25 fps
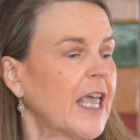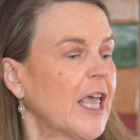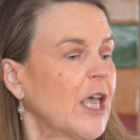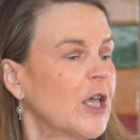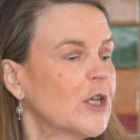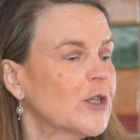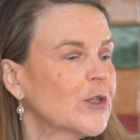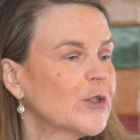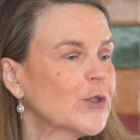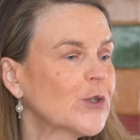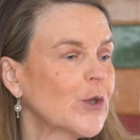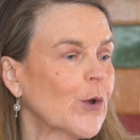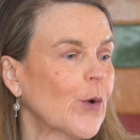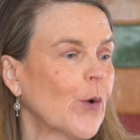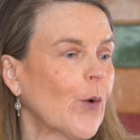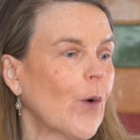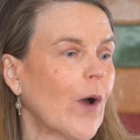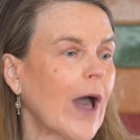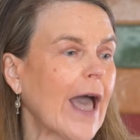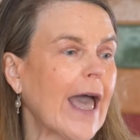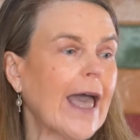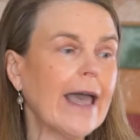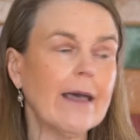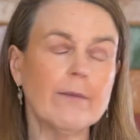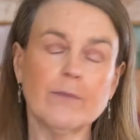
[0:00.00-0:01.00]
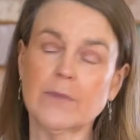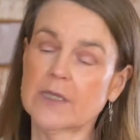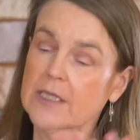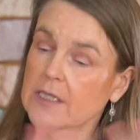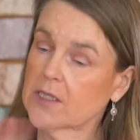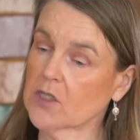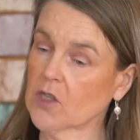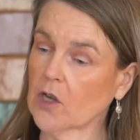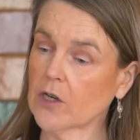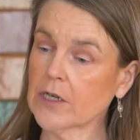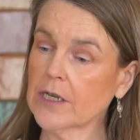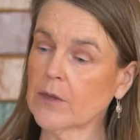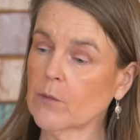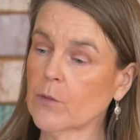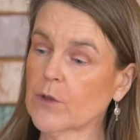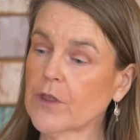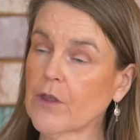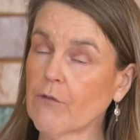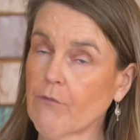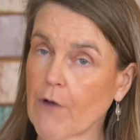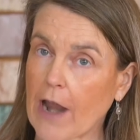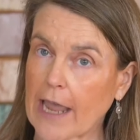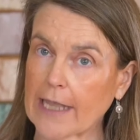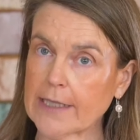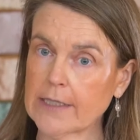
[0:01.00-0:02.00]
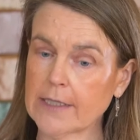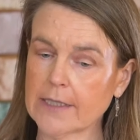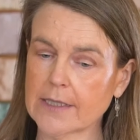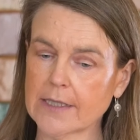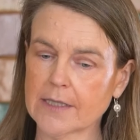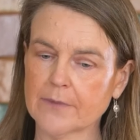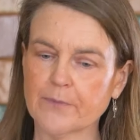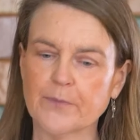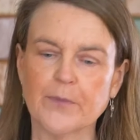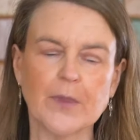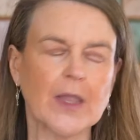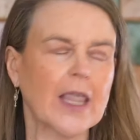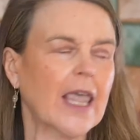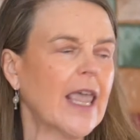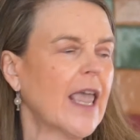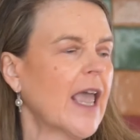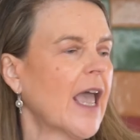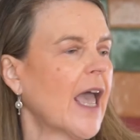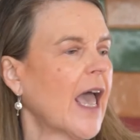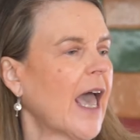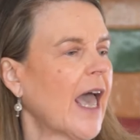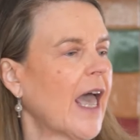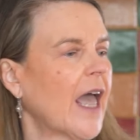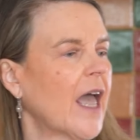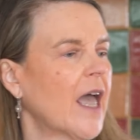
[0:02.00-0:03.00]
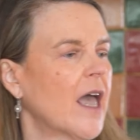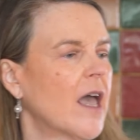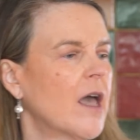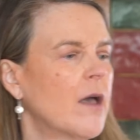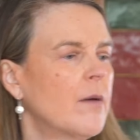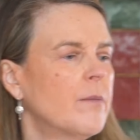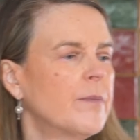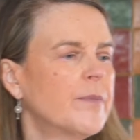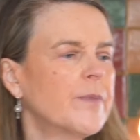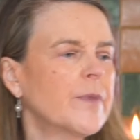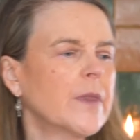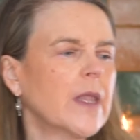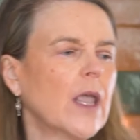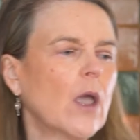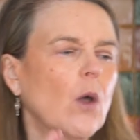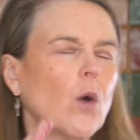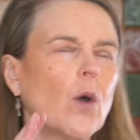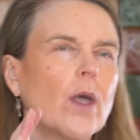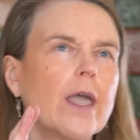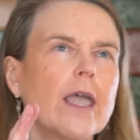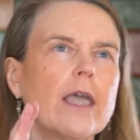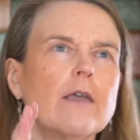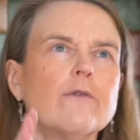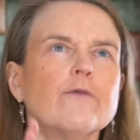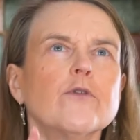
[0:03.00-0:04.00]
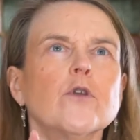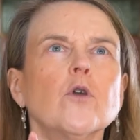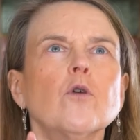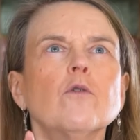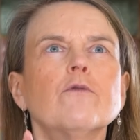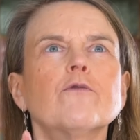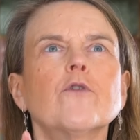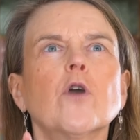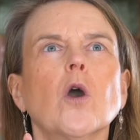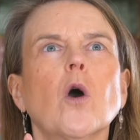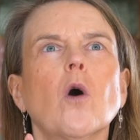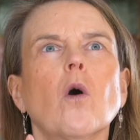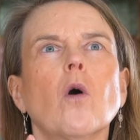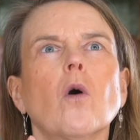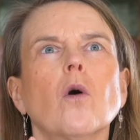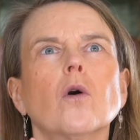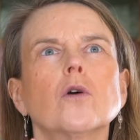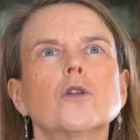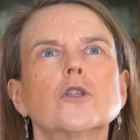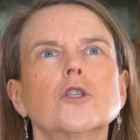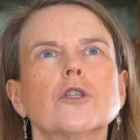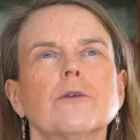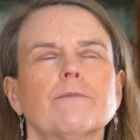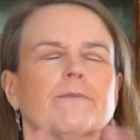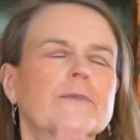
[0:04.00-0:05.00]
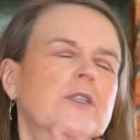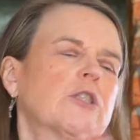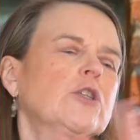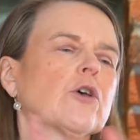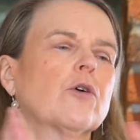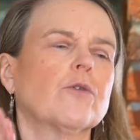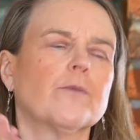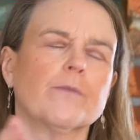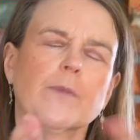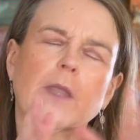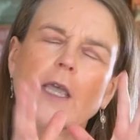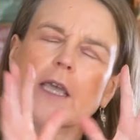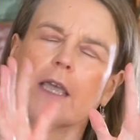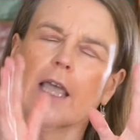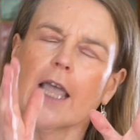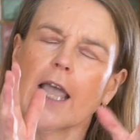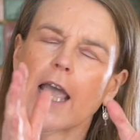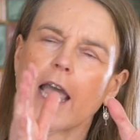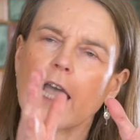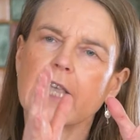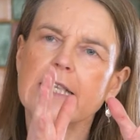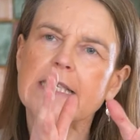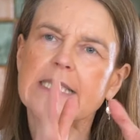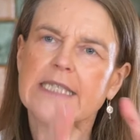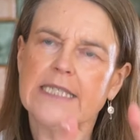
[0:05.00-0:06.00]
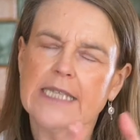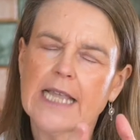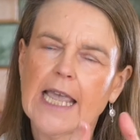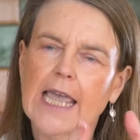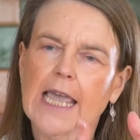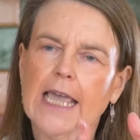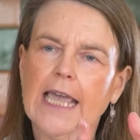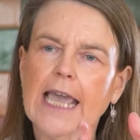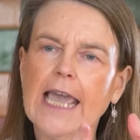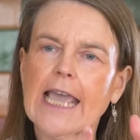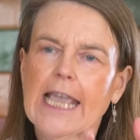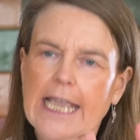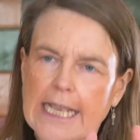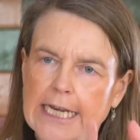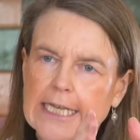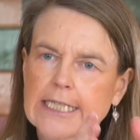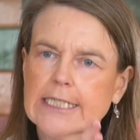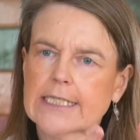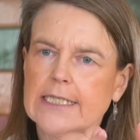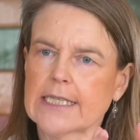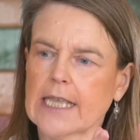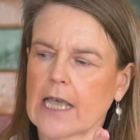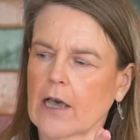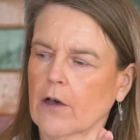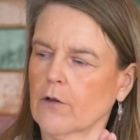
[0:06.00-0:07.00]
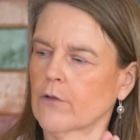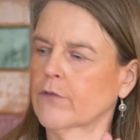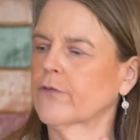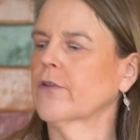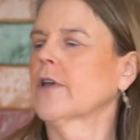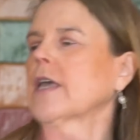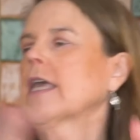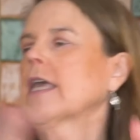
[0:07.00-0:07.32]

So starting with the reds, if you've got, steak in itself